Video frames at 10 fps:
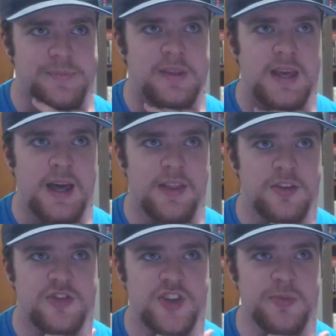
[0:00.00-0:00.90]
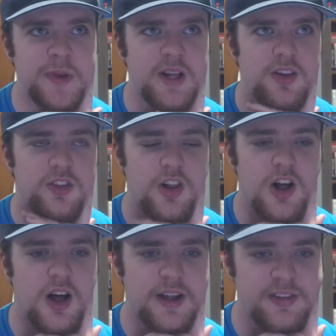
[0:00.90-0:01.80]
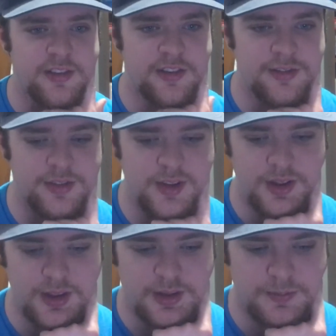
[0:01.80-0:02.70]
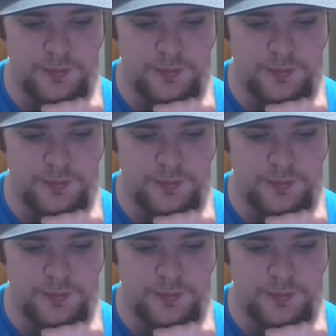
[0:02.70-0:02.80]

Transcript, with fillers: yeah, there's just been a lot like